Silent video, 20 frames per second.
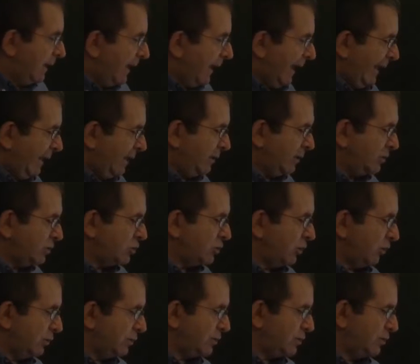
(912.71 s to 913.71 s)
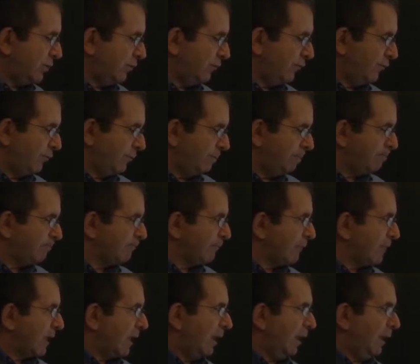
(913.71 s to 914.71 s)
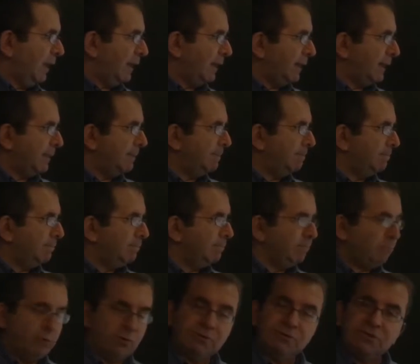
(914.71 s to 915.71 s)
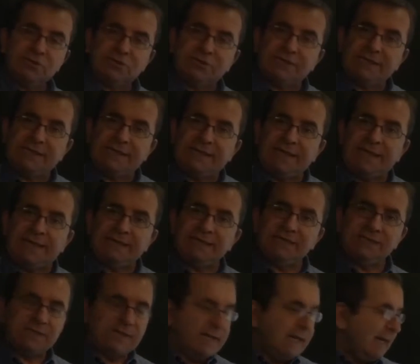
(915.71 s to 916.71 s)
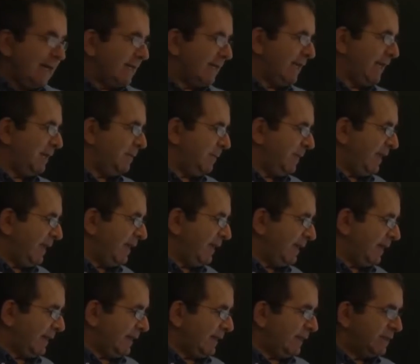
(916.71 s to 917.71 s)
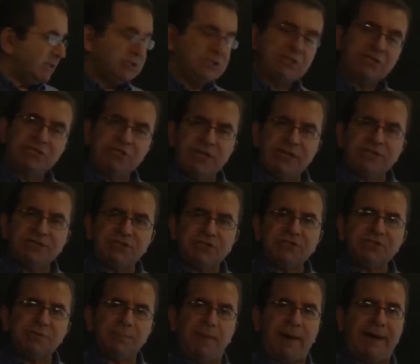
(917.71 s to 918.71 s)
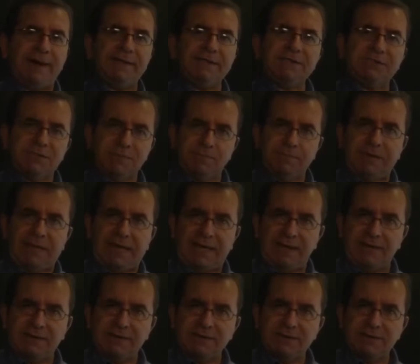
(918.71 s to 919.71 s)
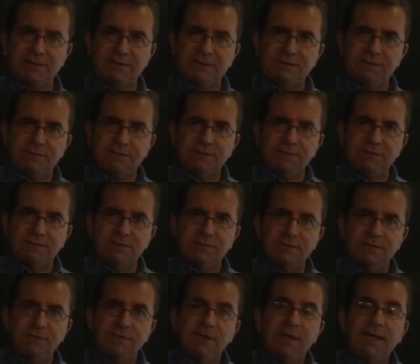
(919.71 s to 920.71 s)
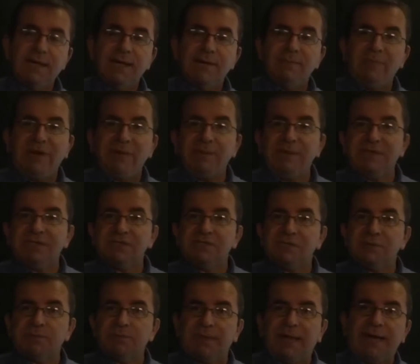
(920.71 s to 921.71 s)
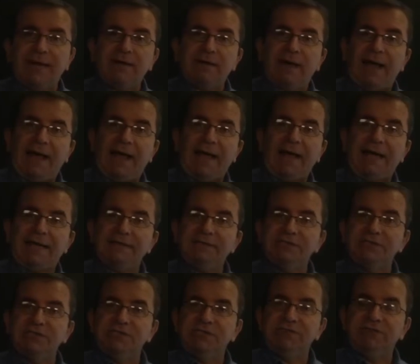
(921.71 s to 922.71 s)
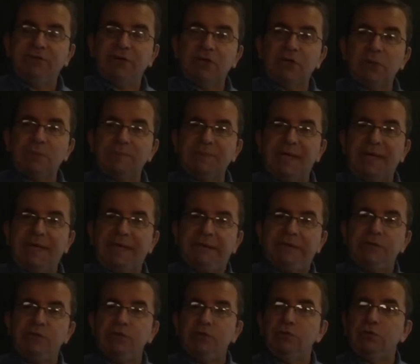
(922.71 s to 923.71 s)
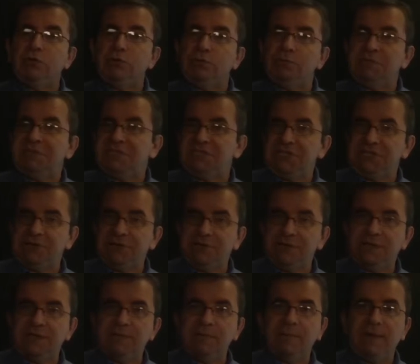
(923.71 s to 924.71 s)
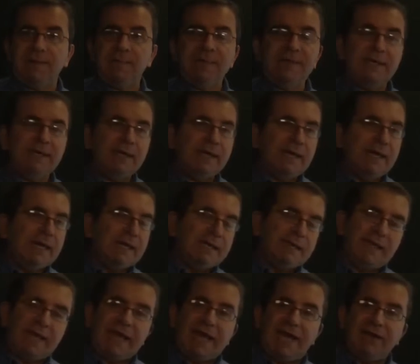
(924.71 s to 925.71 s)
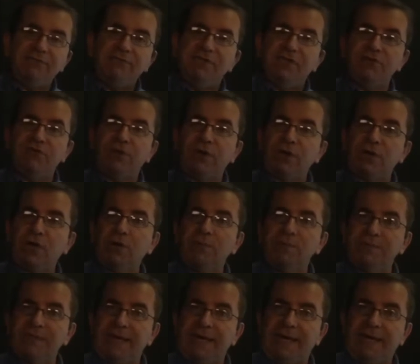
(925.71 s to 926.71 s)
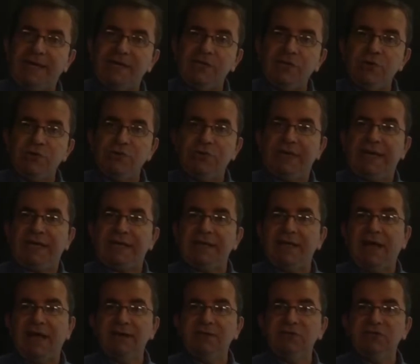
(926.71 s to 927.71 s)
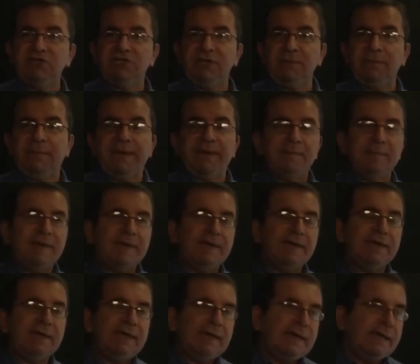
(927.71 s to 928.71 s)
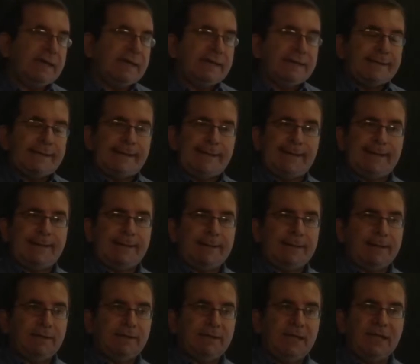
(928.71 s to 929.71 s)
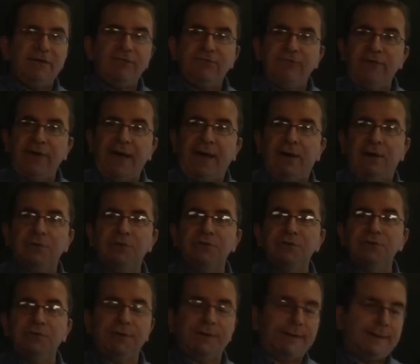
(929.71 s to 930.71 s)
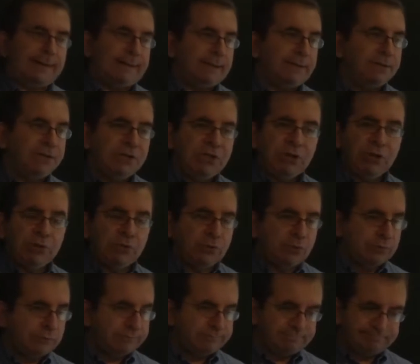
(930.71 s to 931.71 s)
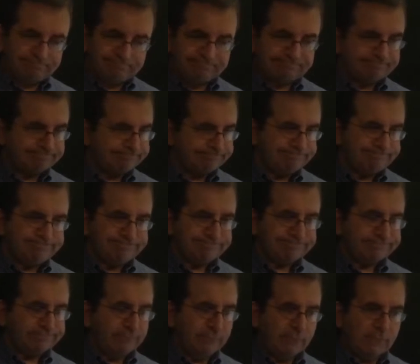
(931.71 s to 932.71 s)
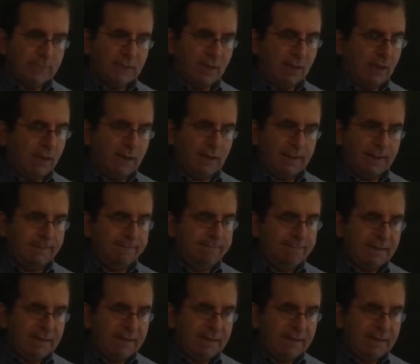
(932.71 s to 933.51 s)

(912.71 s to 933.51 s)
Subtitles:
Another source of uh, purchasing needs can be suggestions by the suppliers. Maybe the supplier has developed a new material, maybe they have developed a new technology, maybe they found new uh,